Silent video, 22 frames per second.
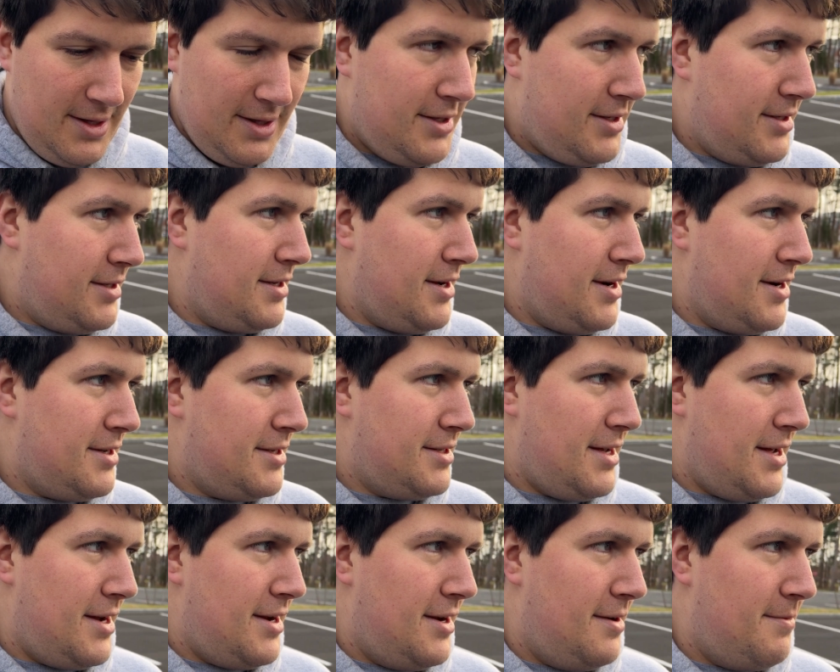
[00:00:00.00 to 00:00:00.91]
Let's start
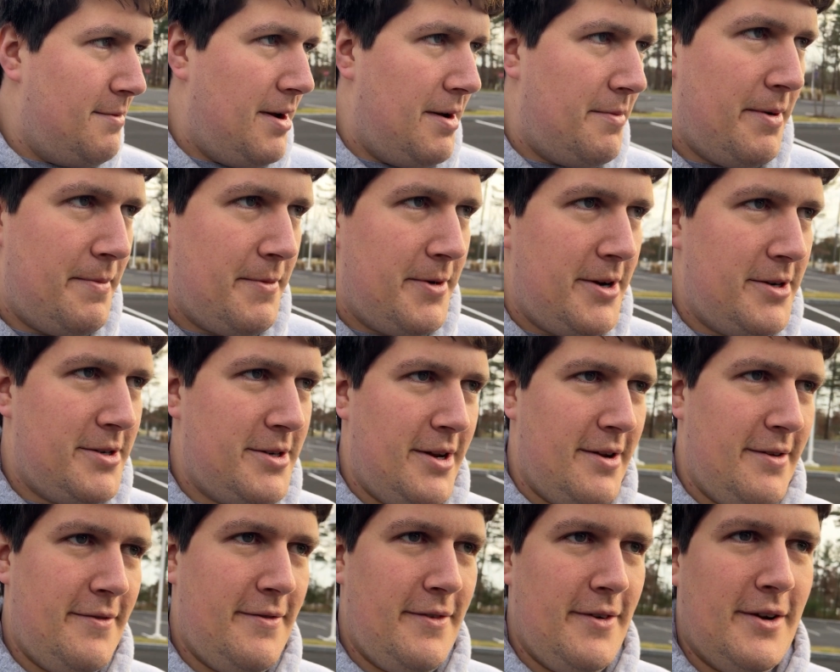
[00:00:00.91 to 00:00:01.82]
setting them up. I'm gonna try
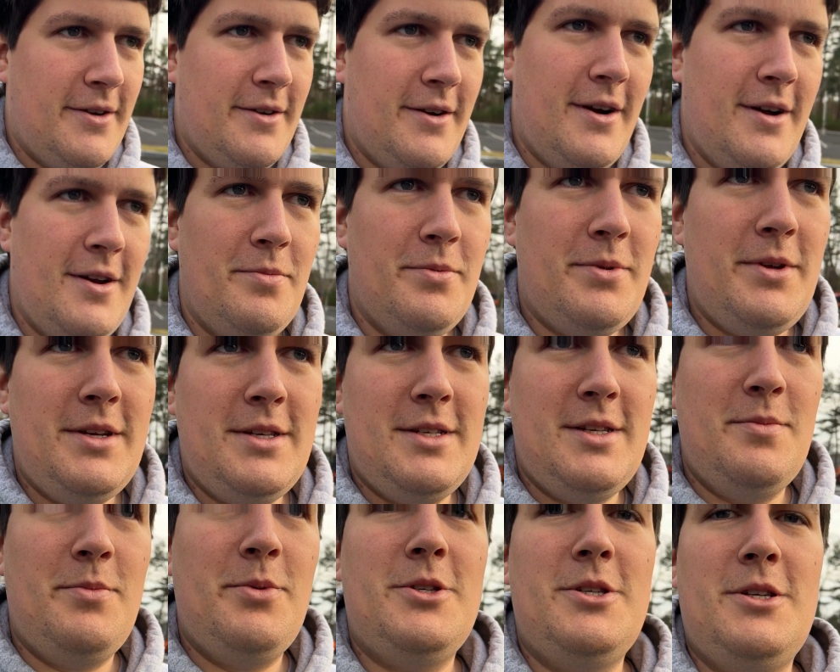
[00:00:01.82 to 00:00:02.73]
to figure out a
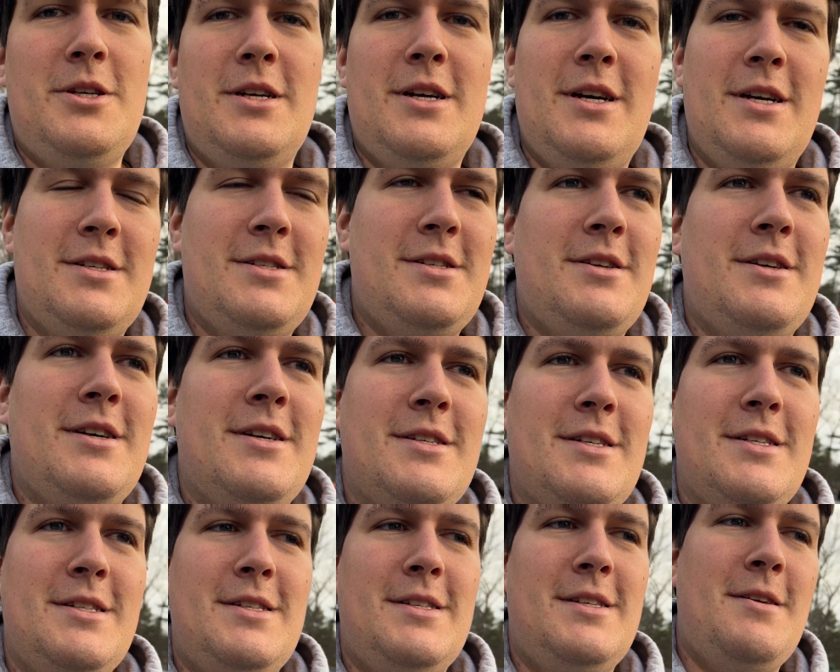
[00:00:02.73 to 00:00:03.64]
place to put you guys so you
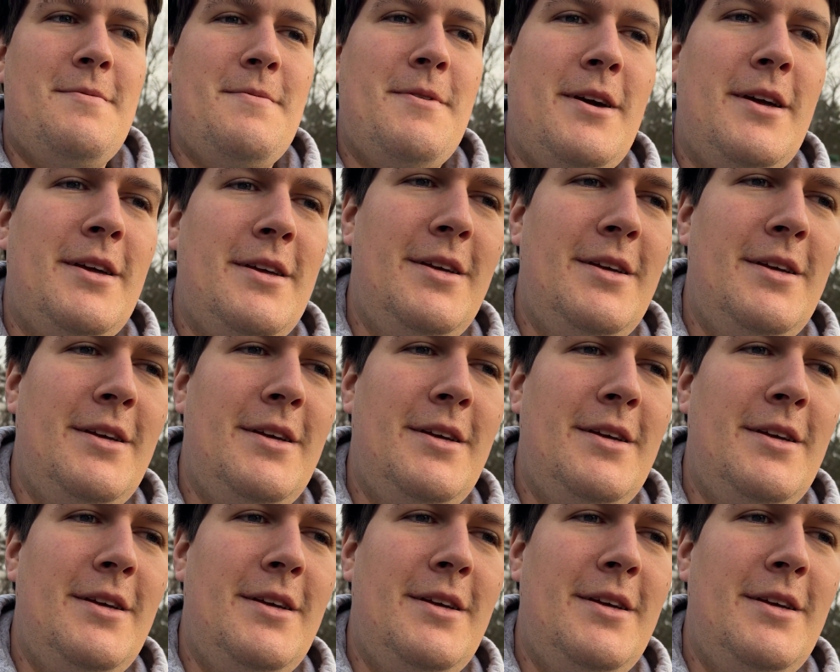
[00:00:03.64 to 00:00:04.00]
guys can see me.